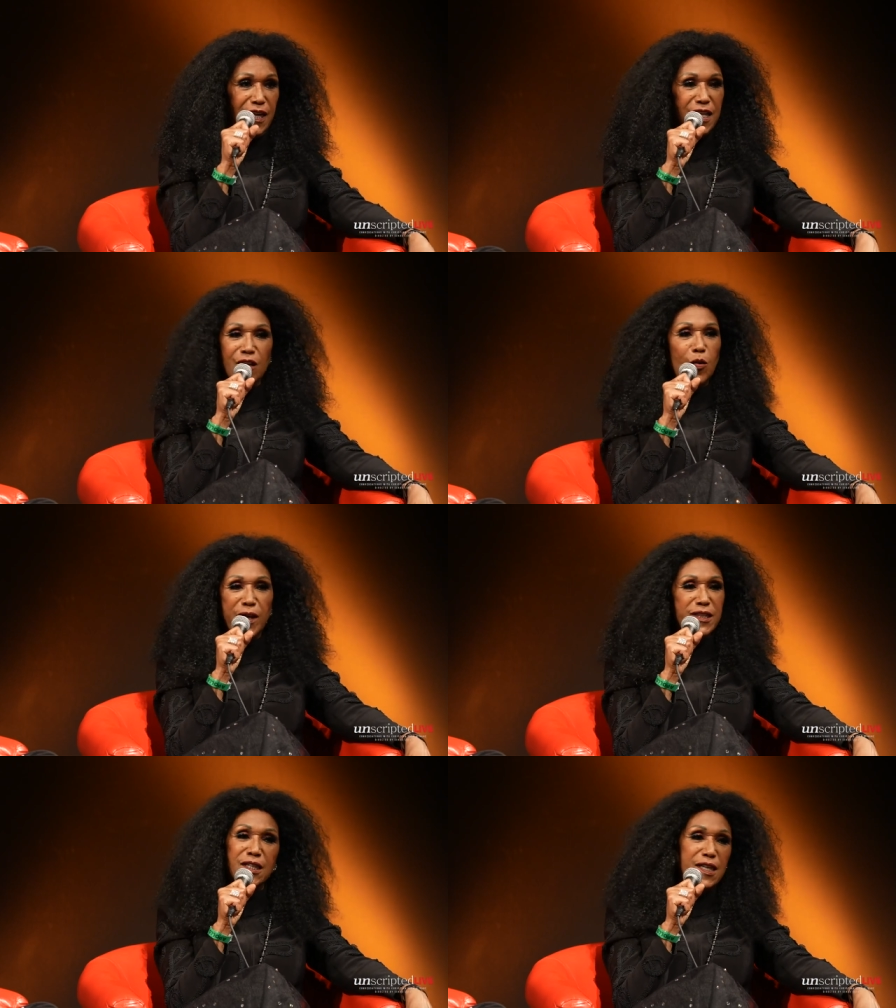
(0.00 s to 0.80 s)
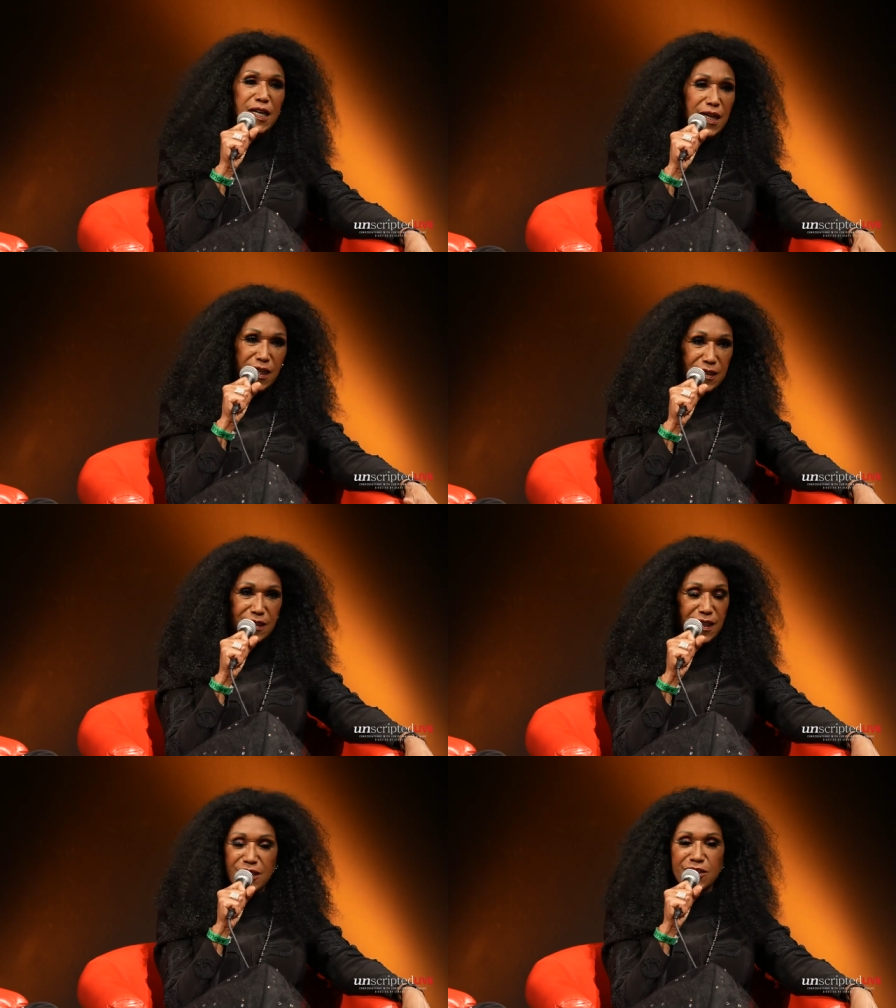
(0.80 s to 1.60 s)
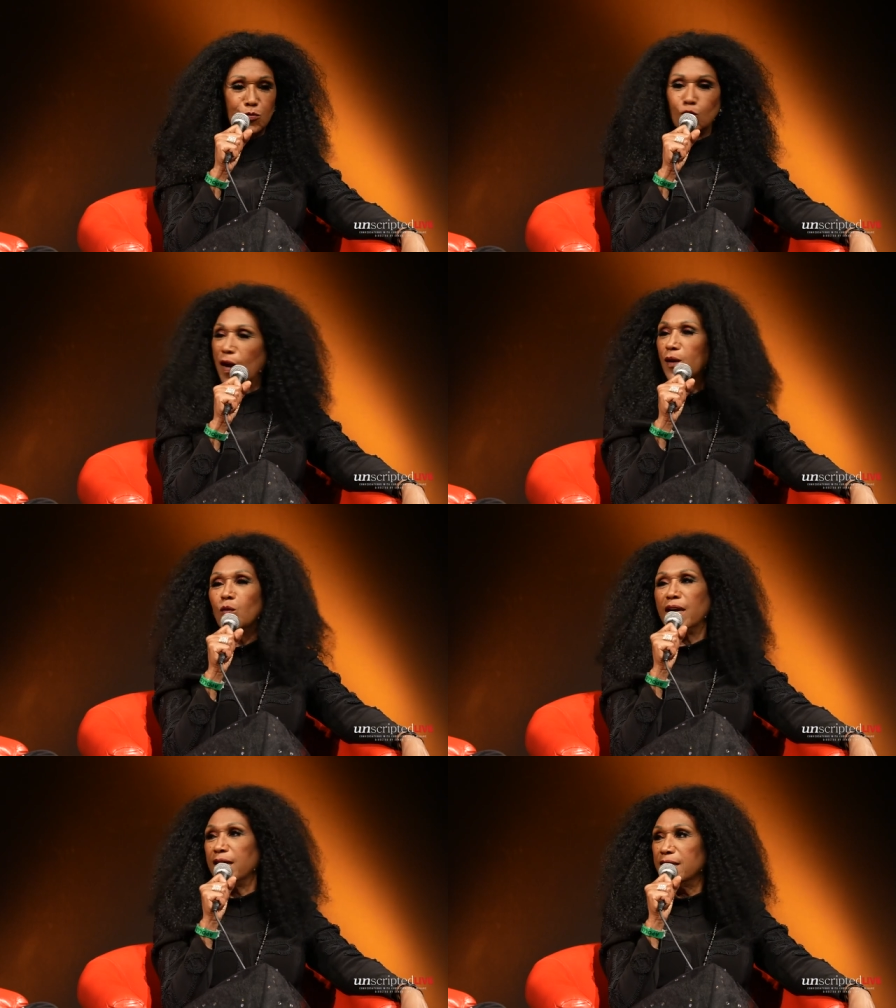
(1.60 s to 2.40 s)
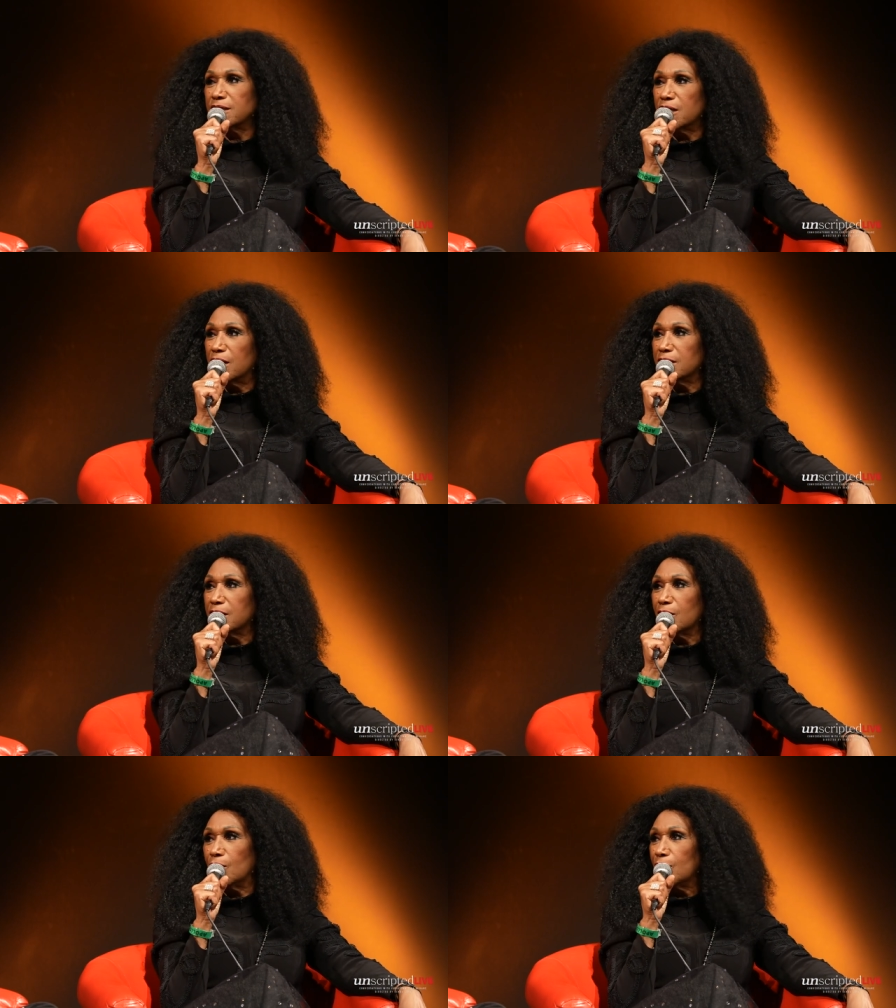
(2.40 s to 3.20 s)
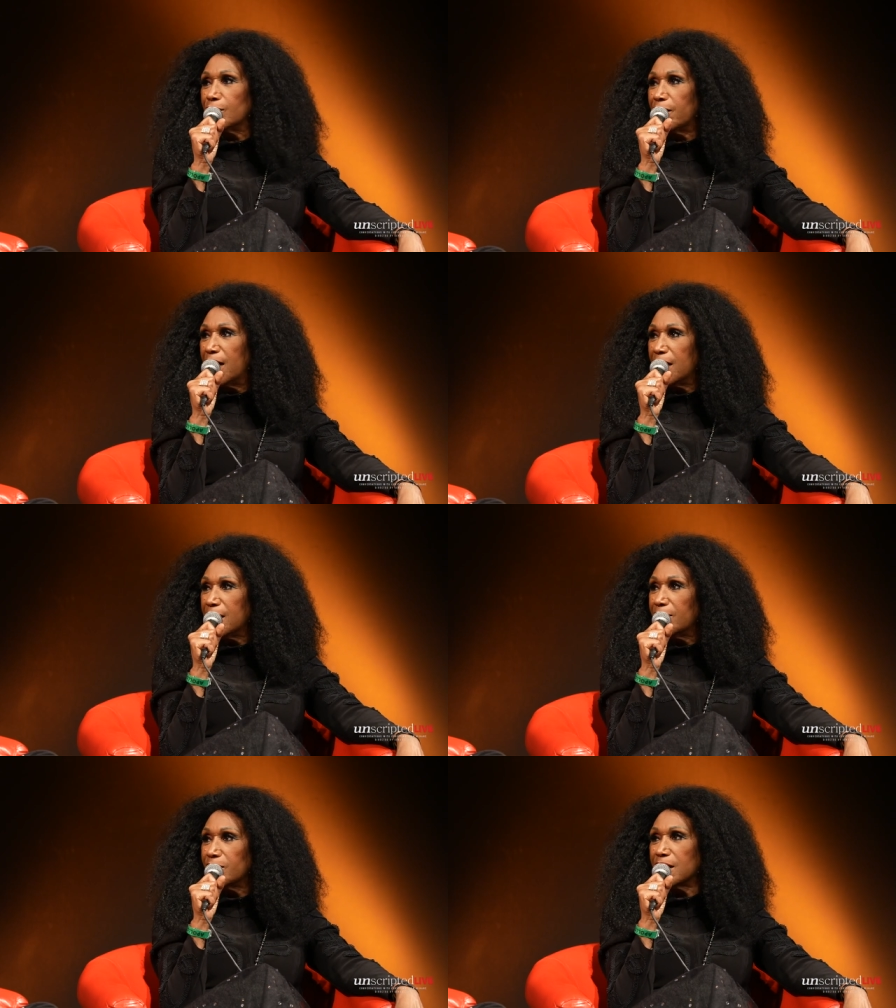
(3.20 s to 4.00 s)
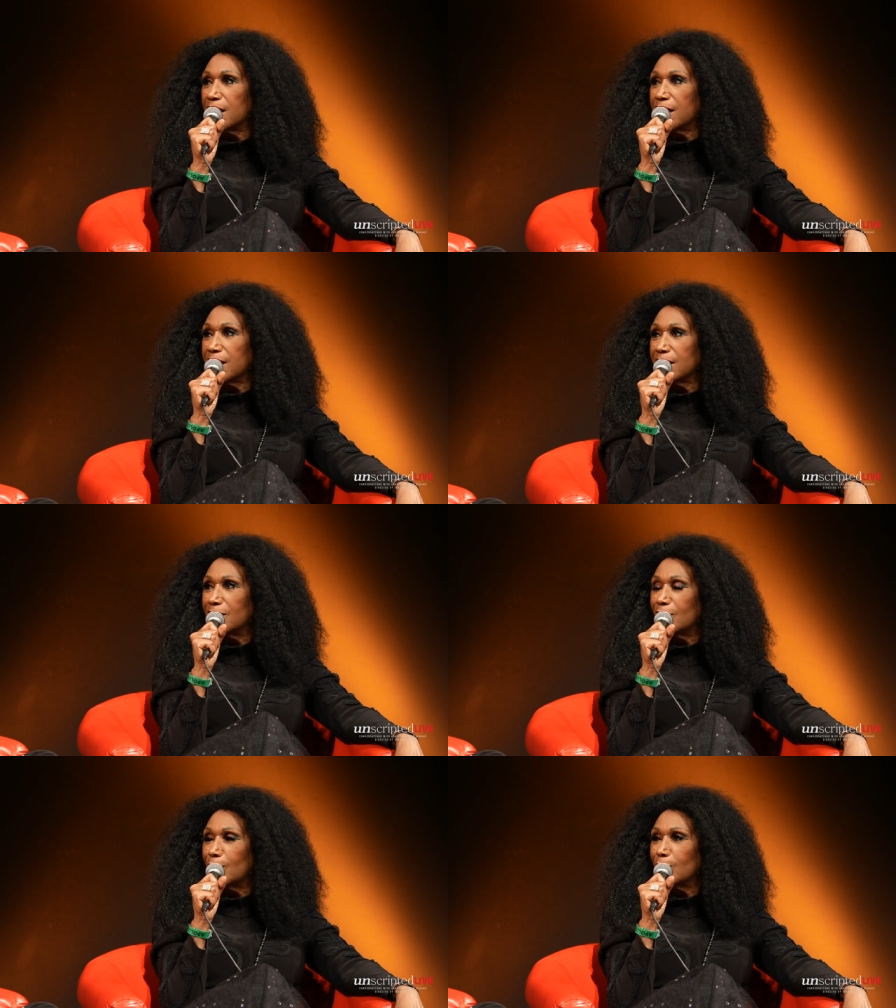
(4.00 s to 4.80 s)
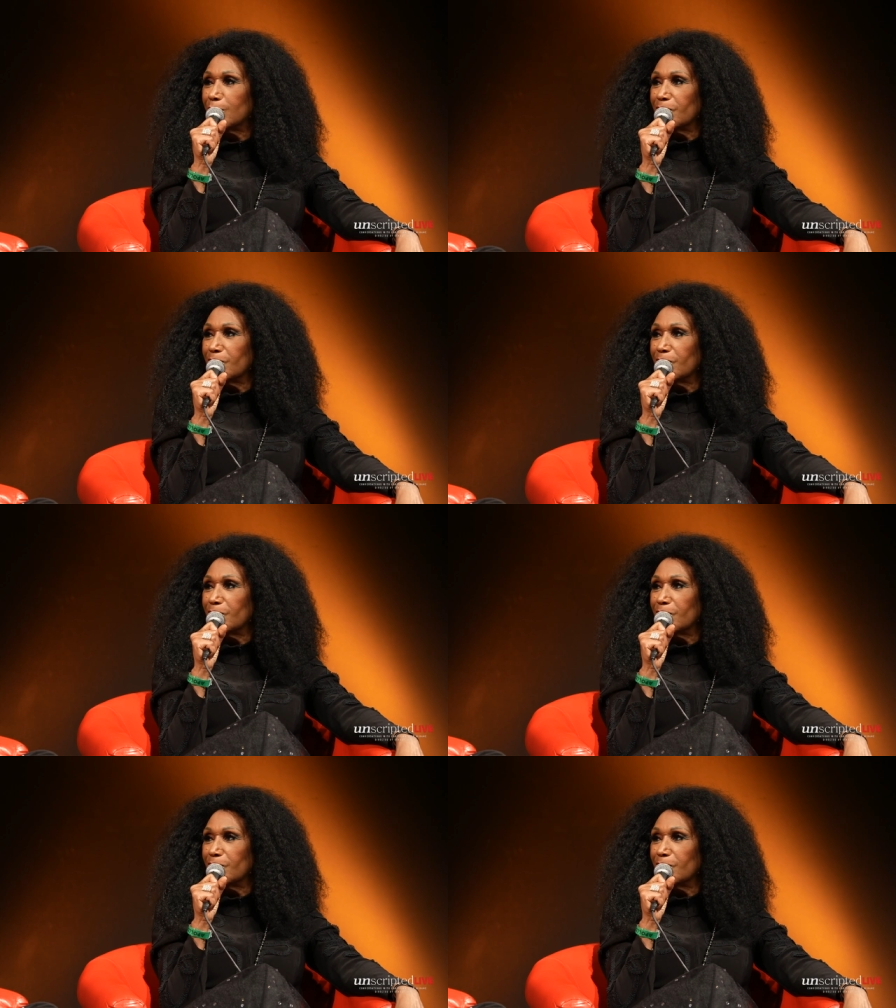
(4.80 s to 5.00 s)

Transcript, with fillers: They don't wait till the end. They just right away they start glorifying everything, you know.